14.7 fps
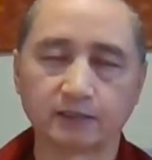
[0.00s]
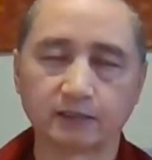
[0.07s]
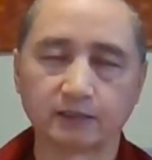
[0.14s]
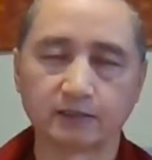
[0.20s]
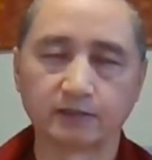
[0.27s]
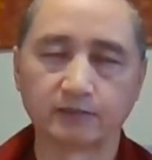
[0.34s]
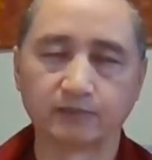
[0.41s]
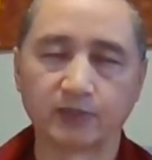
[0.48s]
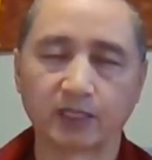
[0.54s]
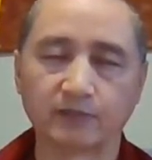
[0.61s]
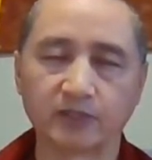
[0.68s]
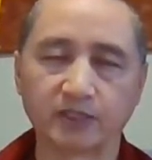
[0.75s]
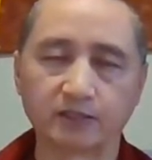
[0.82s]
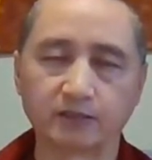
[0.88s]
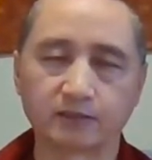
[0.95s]

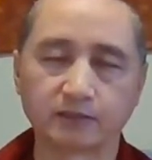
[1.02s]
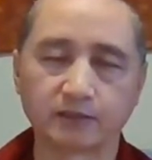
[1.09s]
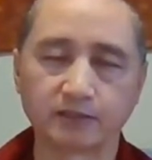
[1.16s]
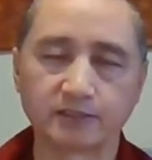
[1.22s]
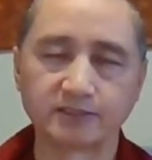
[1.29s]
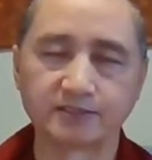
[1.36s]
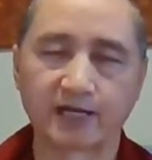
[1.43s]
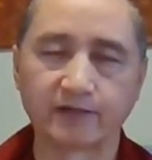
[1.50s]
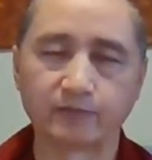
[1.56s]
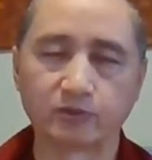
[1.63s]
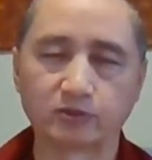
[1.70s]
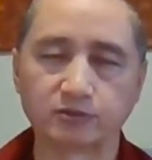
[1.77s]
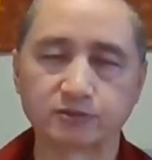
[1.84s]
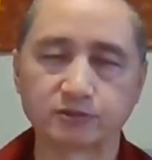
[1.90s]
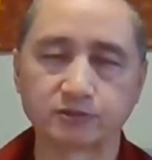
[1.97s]
Brahmin
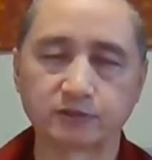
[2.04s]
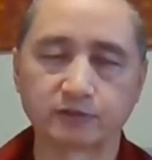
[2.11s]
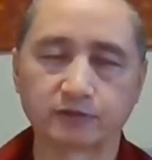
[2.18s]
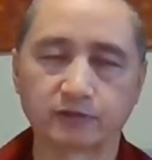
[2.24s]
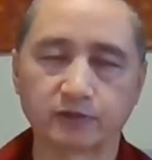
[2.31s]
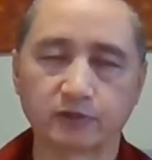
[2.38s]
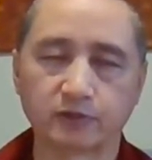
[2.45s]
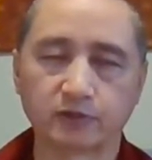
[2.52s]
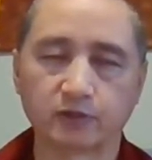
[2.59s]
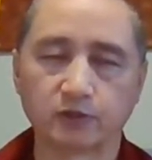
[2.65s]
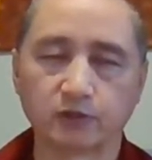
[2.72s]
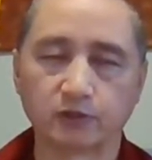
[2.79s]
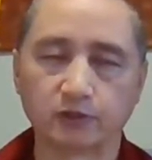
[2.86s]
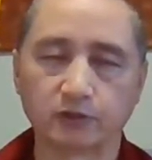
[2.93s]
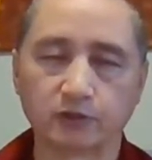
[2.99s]
disciples
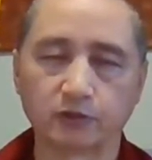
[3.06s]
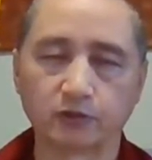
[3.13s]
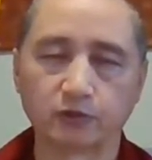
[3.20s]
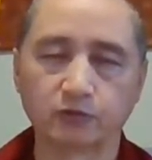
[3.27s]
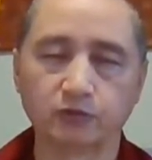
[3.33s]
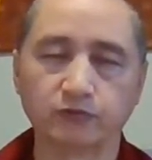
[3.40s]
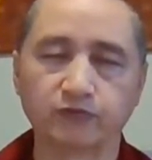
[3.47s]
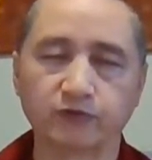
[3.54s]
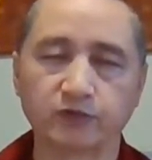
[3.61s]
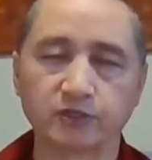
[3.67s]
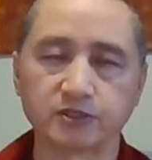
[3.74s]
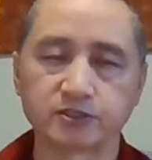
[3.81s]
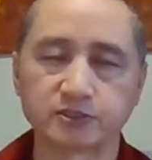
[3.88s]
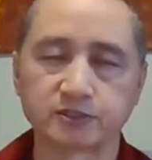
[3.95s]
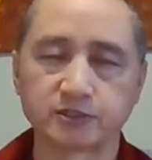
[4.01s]
who
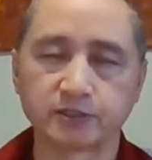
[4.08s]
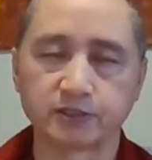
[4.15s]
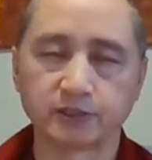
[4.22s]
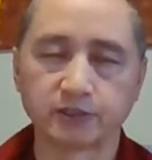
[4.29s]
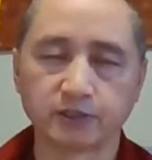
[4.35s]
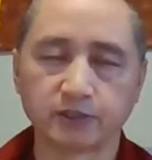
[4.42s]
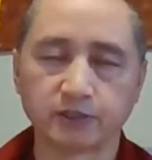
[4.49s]
first